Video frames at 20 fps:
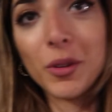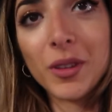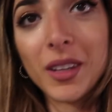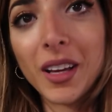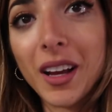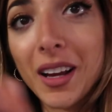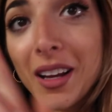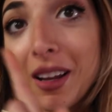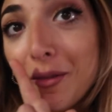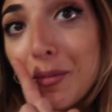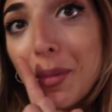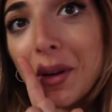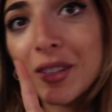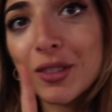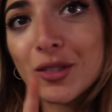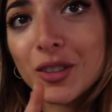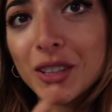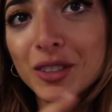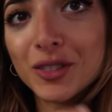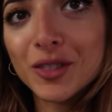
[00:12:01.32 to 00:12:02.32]
more thing I love about
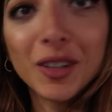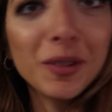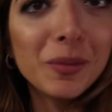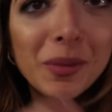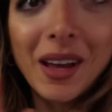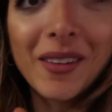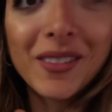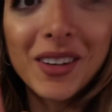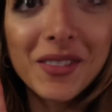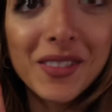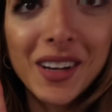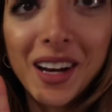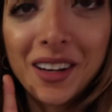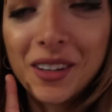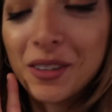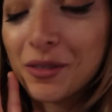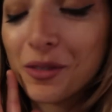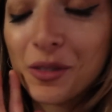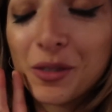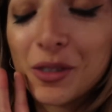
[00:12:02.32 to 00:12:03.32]
this restaurant, we haven't even
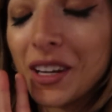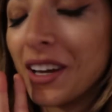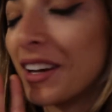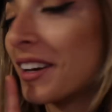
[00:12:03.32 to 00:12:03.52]
had our food